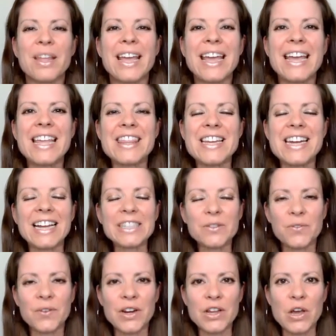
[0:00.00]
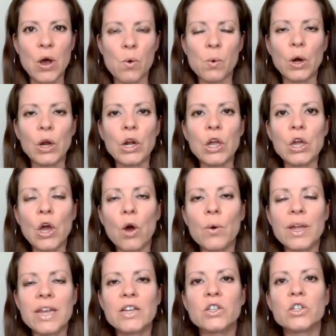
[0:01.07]
In the next video, we're going to go
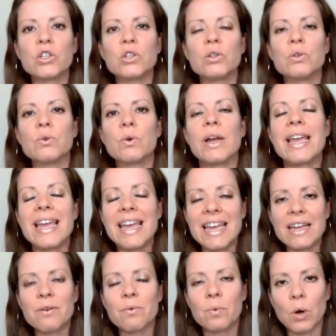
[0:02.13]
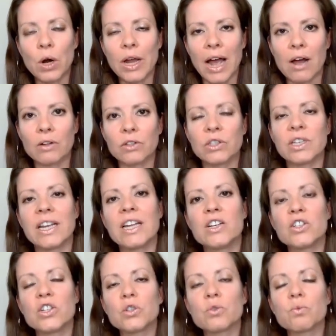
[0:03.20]
into HIIT workouts and
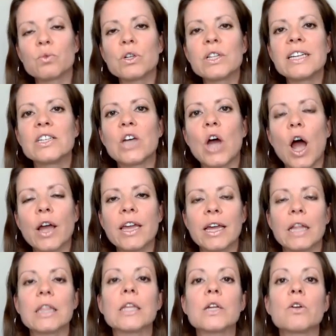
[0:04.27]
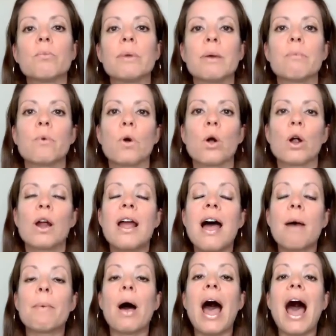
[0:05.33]
just really talking a little bit more
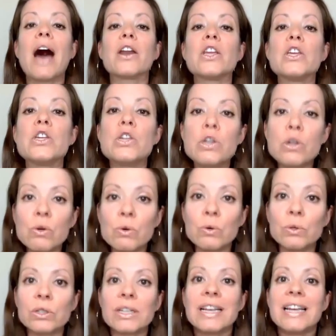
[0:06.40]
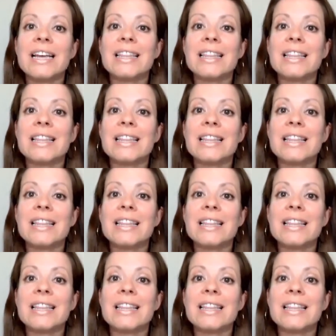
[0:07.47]
about how to use